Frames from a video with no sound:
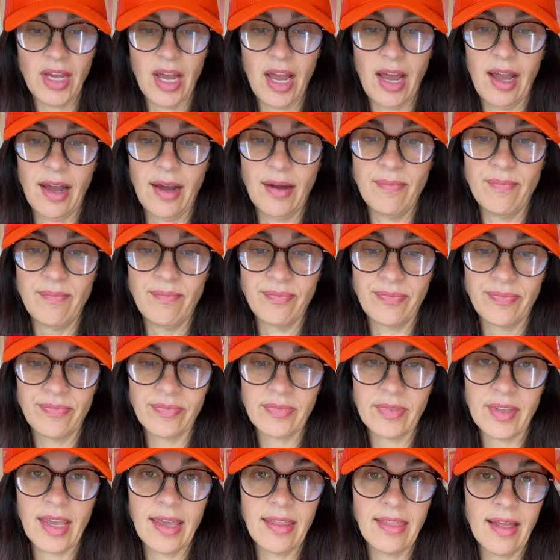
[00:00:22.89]

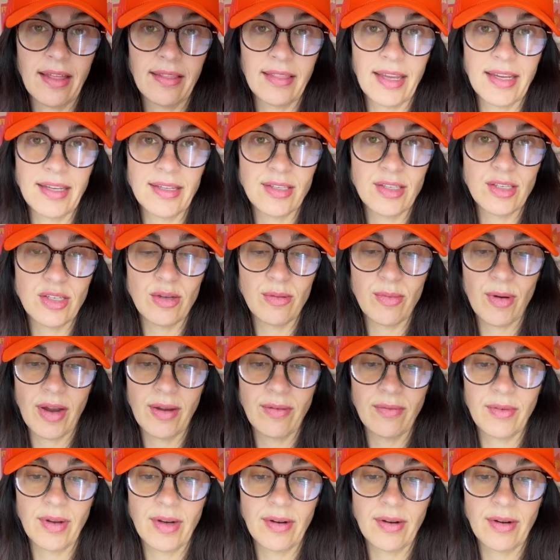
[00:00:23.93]
Okay, that light is too bright.